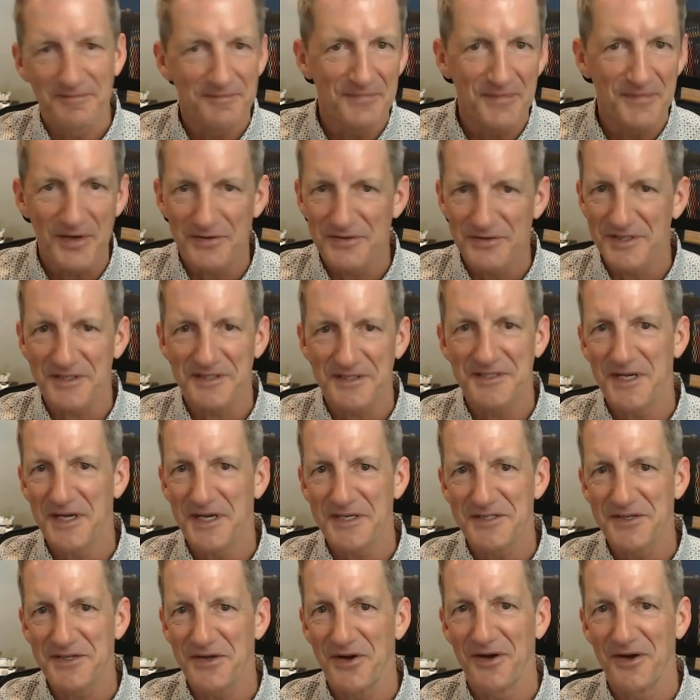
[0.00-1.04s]
their
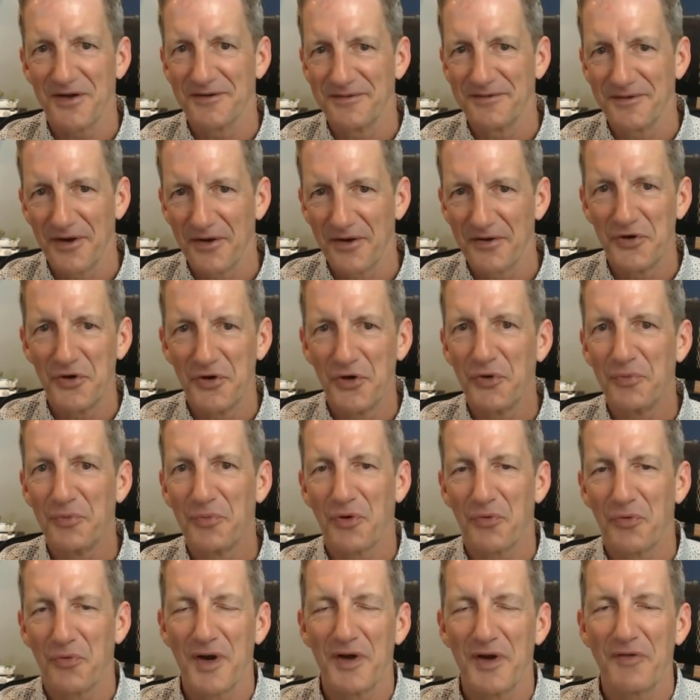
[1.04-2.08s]
success on Noom
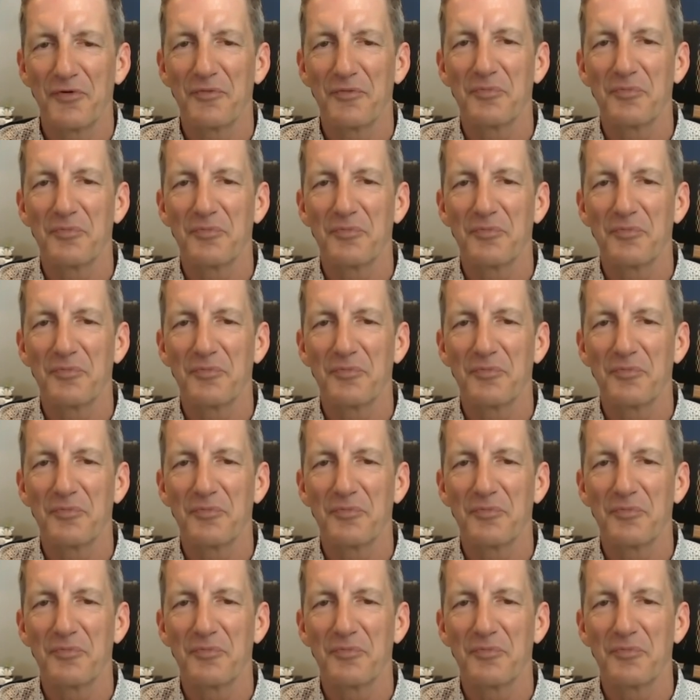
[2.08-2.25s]
or whatever